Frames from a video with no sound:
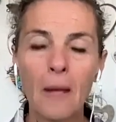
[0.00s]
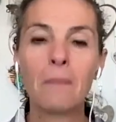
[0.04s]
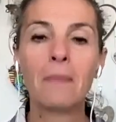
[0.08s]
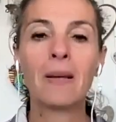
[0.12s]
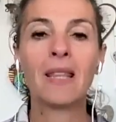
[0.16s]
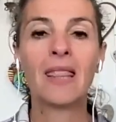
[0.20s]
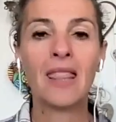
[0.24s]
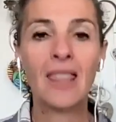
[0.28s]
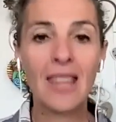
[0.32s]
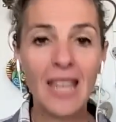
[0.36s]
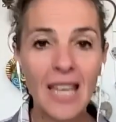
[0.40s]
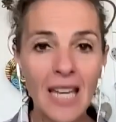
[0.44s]

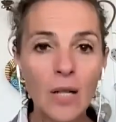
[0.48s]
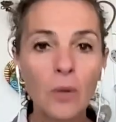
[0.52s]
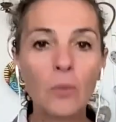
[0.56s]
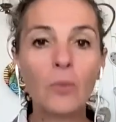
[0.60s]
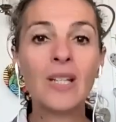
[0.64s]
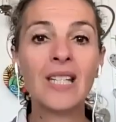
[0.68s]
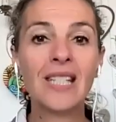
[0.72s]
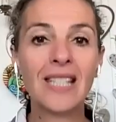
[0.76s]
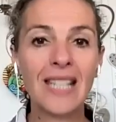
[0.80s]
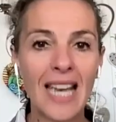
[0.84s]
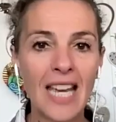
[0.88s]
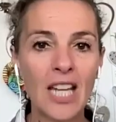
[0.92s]
But
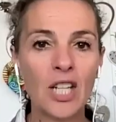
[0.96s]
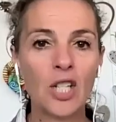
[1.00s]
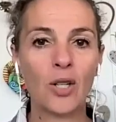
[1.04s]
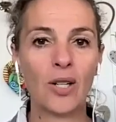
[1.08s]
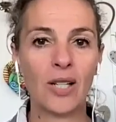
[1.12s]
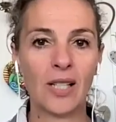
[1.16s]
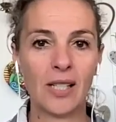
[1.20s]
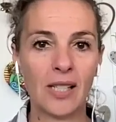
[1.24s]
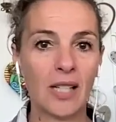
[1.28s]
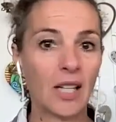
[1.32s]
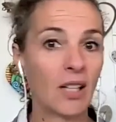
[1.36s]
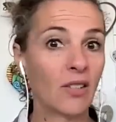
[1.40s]
then we say
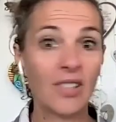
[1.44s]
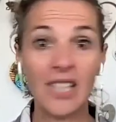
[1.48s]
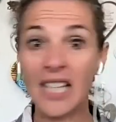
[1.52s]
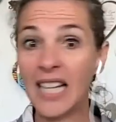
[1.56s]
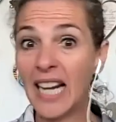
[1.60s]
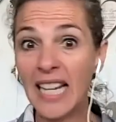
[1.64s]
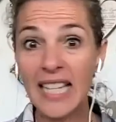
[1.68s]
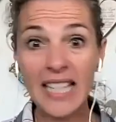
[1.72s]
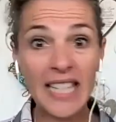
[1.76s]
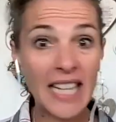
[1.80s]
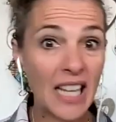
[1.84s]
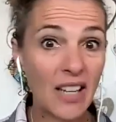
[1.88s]
to ourselves,
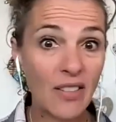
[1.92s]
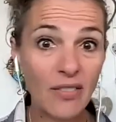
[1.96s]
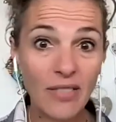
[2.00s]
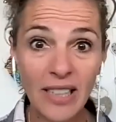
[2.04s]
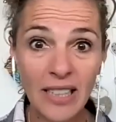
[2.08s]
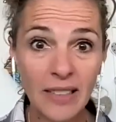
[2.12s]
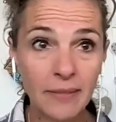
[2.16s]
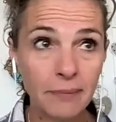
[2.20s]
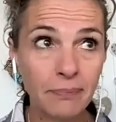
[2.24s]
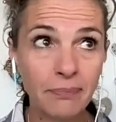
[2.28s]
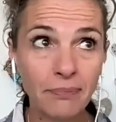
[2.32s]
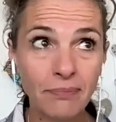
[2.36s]
and
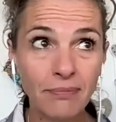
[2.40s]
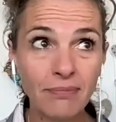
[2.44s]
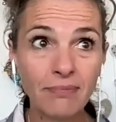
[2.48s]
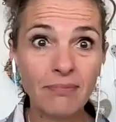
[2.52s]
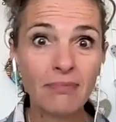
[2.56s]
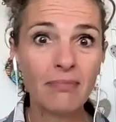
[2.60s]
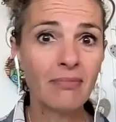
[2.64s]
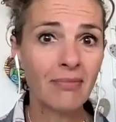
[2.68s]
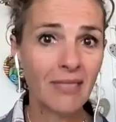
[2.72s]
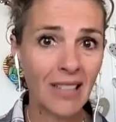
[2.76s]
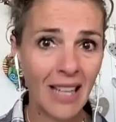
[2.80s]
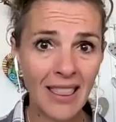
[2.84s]
I
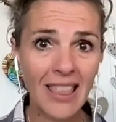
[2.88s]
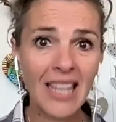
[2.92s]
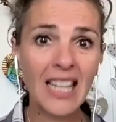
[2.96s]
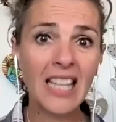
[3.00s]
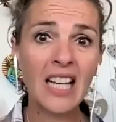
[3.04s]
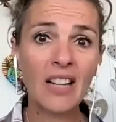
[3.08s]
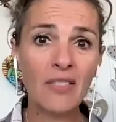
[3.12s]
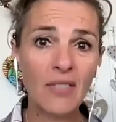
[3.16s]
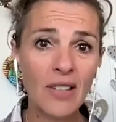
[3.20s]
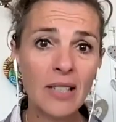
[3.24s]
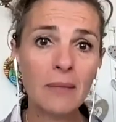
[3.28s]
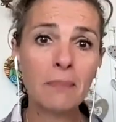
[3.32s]

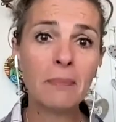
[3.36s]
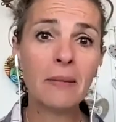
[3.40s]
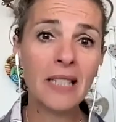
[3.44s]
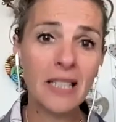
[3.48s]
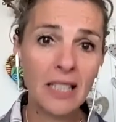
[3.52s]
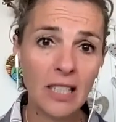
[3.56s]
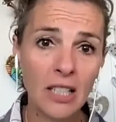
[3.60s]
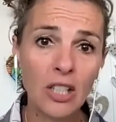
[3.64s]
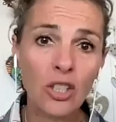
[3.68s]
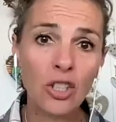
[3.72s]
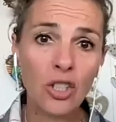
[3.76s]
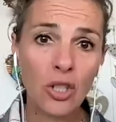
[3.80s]
think I've
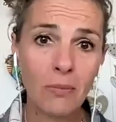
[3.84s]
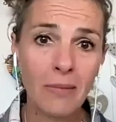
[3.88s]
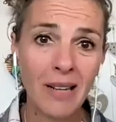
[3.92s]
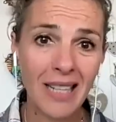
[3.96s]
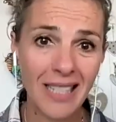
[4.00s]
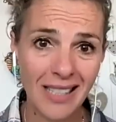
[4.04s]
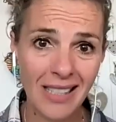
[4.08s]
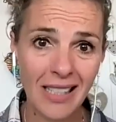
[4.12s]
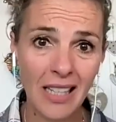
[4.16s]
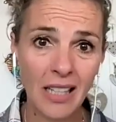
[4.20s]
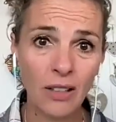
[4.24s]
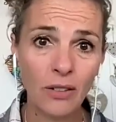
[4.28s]
admitted it to
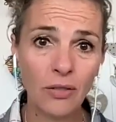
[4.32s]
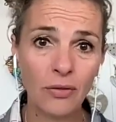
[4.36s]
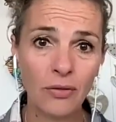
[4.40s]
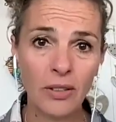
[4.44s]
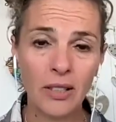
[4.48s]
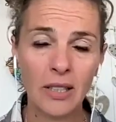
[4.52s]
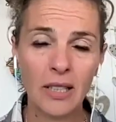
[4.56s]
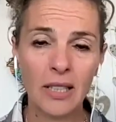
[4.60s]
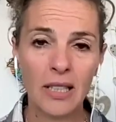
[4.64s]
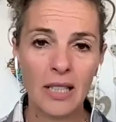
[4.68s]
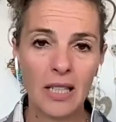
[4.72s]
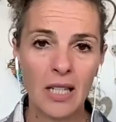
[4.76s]

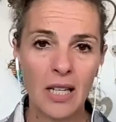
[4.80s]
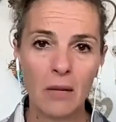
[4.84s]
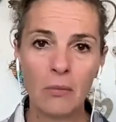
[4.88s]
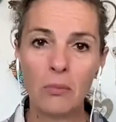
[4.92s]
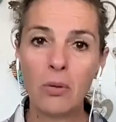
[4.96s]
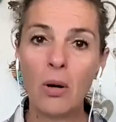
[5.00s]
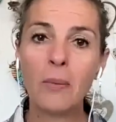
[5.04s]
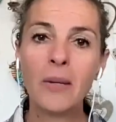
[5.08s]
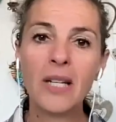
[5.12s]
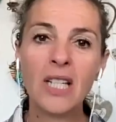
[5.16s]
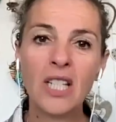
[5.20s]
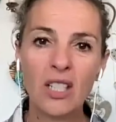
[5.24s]
myself
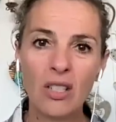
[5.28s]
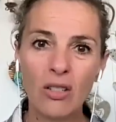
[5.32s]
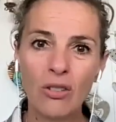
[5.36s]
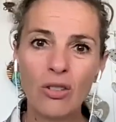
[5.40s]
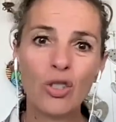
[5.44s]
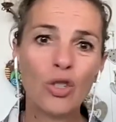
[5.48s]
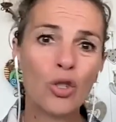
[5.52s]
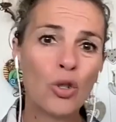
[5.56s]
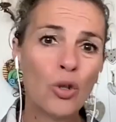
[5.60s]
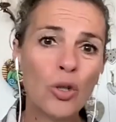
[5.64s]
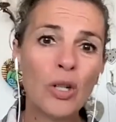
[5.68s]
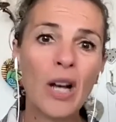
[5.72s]
probably
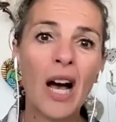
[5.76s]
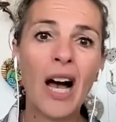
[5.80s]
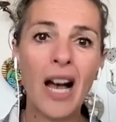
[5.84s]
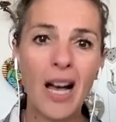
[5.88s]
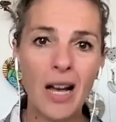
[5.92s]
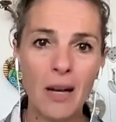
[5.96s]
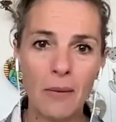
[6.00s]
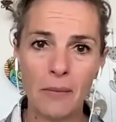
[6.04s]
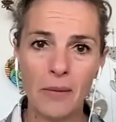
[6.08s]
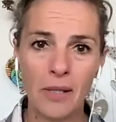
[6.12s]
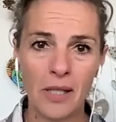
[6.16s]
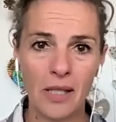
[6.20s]
2
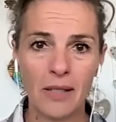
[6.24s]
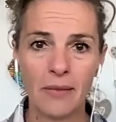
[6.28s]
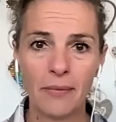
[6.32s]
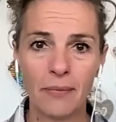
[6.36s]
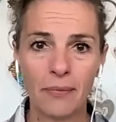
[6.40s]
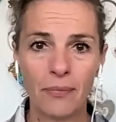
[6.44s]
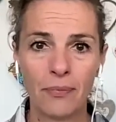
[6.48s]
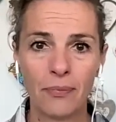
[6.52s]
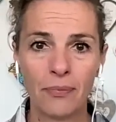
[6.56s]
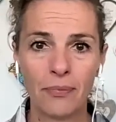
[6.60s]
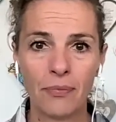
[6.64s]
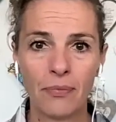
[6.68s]
times,
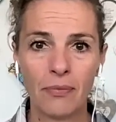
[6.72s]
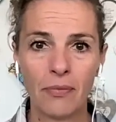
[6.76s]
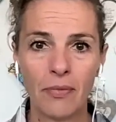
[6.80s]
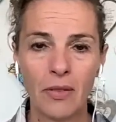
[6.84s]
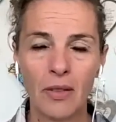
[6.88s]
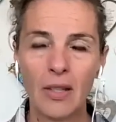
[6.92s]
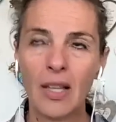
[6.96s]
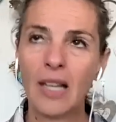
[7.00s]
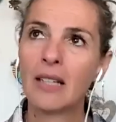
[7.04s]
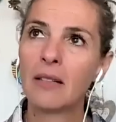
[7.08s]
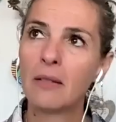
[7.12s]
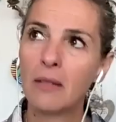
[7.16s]

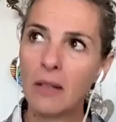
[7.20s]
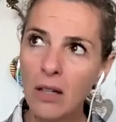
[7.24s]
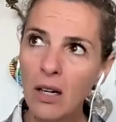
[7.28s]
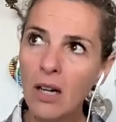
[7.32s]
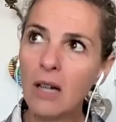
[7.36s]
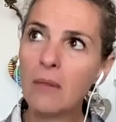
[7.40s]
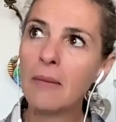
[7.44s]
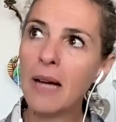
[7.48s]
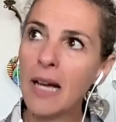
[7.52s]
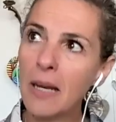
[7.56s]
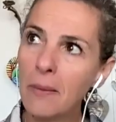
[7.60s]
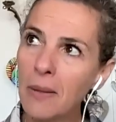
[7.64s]
that,
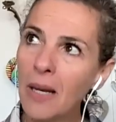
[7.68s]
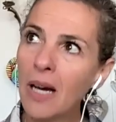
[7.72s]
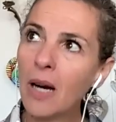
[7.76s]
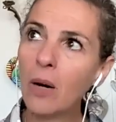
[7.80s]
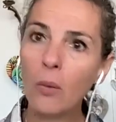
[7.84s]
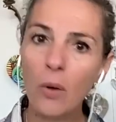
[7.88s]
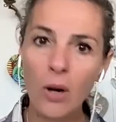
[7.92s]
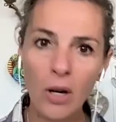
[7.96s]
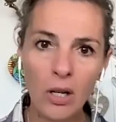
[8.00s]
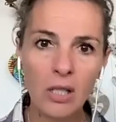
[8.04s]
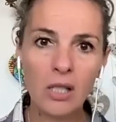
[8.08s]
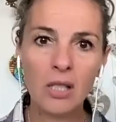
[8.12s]
oh, maybe
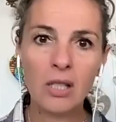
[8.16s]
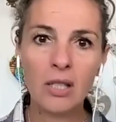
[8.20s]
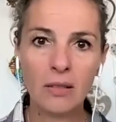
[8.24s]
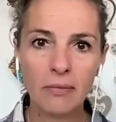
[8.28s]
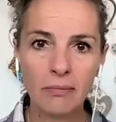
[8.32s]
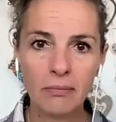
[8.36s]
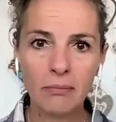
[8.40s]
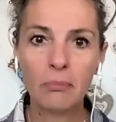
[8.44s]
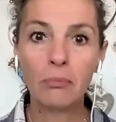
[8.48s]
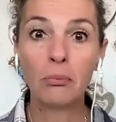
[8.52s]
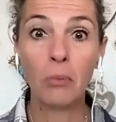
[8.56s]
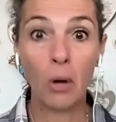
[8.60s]
I
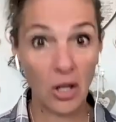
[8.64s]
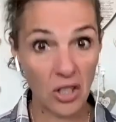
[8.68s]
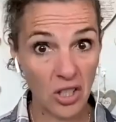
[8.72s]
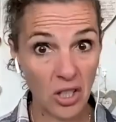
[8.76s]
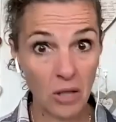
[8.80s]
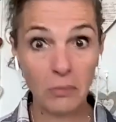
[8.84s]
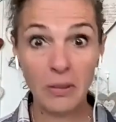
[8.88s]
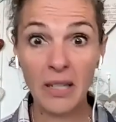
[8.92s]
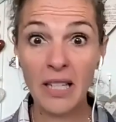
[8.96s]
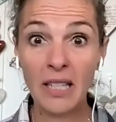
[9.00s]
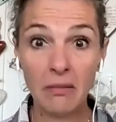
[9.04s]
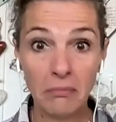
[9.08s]
was.
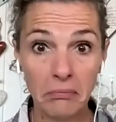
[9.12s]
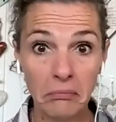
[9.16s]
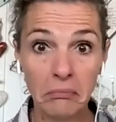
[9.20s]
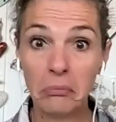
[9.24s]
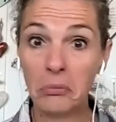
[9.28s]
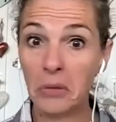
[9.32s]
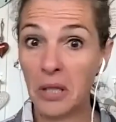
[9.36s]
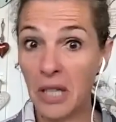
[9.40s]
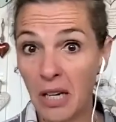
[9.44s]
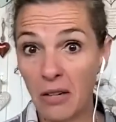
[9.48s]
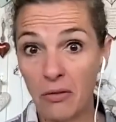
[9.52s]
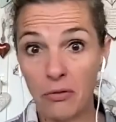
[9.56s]
Possibly,
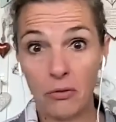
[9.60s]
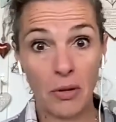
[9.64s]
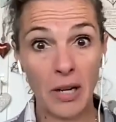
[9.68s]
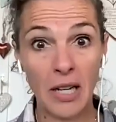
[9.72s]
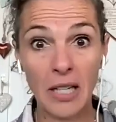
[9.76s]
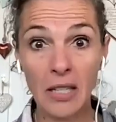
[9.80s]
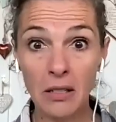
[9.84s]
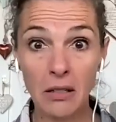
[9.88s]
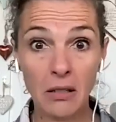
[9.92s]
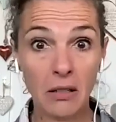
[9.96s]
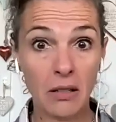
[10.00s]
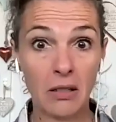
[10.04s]
when I've
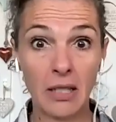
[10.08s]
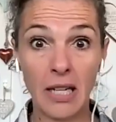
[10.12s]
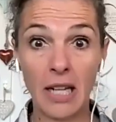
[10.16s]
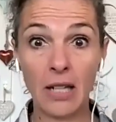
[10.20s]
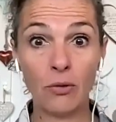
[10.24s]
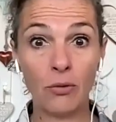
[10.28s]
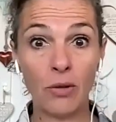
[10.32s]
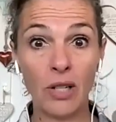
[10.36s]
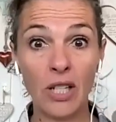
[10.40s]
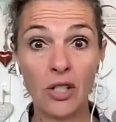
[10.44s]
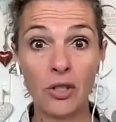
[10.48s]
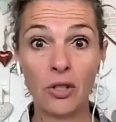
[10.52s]

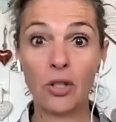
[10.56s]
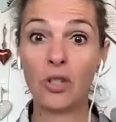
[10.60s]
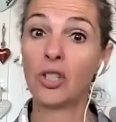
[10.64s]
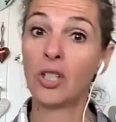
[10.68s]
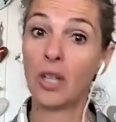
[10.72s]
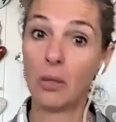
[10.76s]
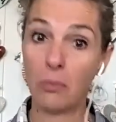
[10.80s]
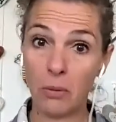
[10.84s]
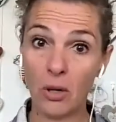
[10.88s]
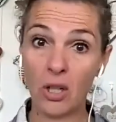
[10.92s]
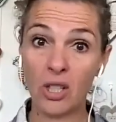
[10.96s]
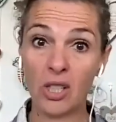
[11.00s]
done
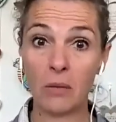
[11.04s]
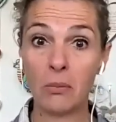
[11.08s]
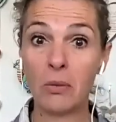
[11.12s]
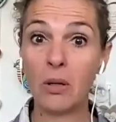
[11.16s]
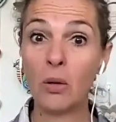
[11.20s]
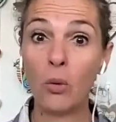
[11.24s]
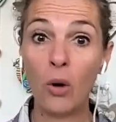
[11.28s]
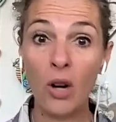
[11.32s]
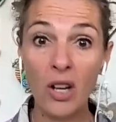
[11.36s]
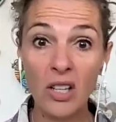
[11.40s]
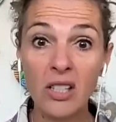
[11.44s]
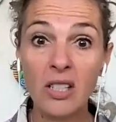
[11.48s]
research, I
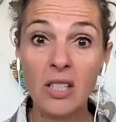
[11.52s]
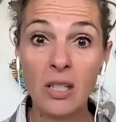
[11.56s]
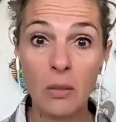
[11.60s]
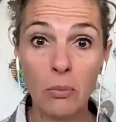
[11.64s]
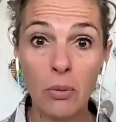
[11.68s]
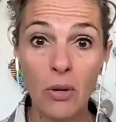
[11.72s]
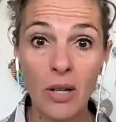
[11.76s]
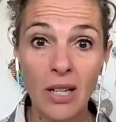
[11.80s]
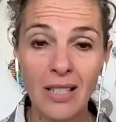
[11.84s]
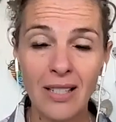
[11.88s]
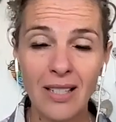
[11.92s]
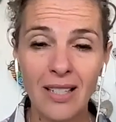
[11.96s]
possibly was
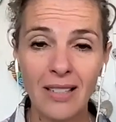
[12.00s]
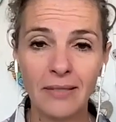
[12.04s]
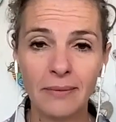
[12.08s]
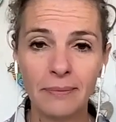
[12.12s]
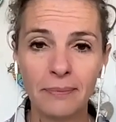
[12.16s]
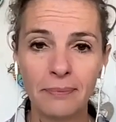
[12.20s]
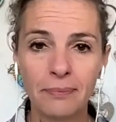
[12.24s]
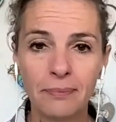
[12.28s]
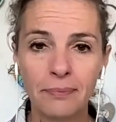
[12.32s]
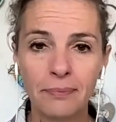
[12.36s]
depressed.